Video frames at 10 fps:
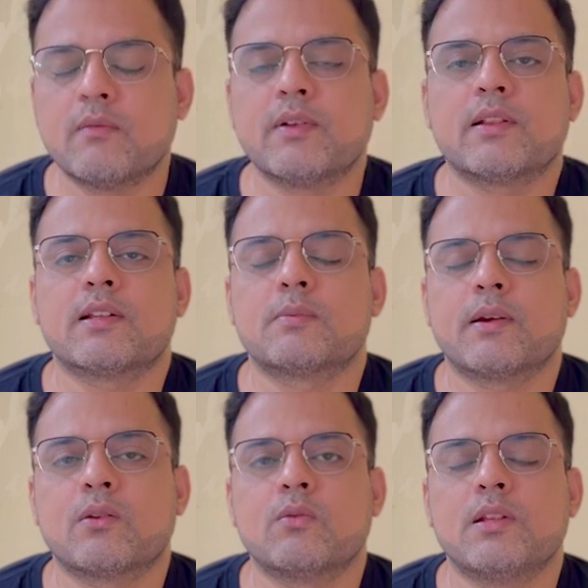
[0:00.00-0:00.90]
with
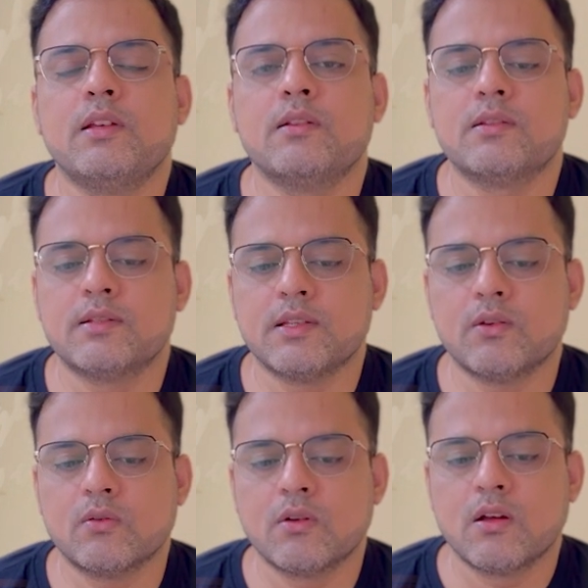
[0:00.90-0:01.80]
respect to the
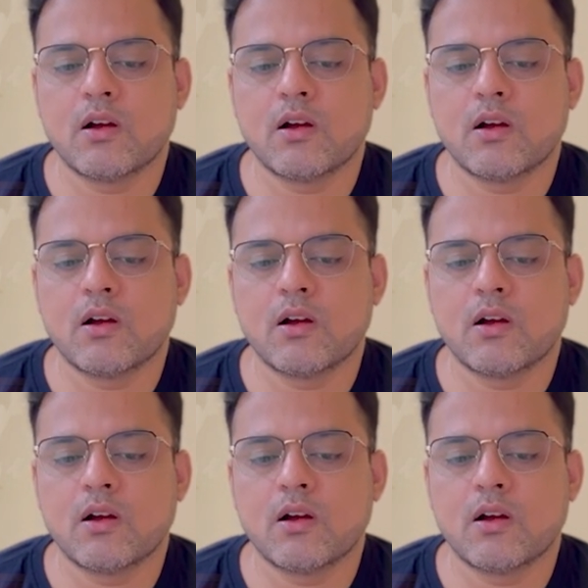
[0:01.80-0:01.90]
0.